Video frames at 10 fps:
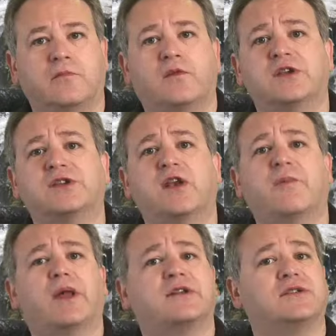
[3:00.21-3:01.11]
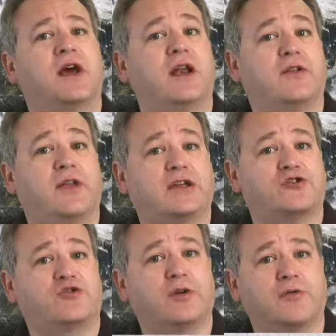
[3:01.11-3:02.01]
This inner man is an island, that's
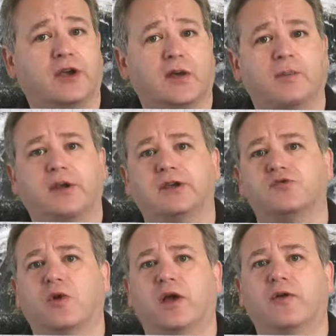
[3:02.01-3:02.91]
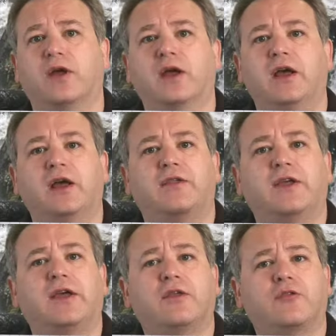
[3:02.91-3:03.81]
true of a company as well.
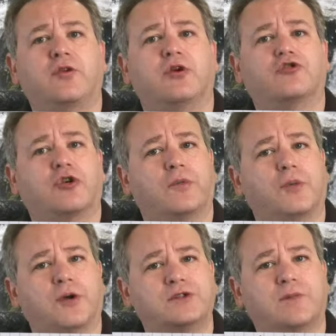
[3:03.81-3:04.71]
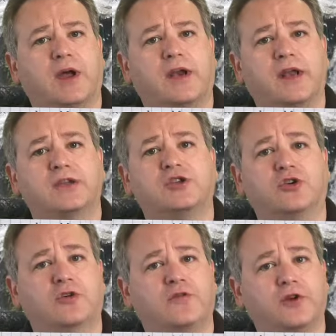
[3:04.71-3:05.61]
Thinking through your triple bottom line is
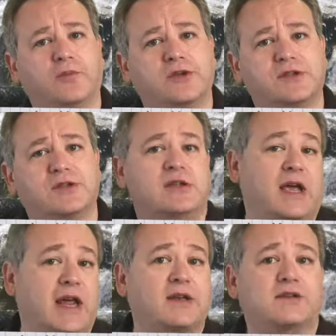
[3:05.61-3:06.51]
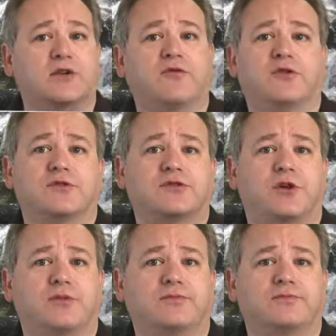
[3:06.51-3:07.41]
good for your business and it's good for your soul.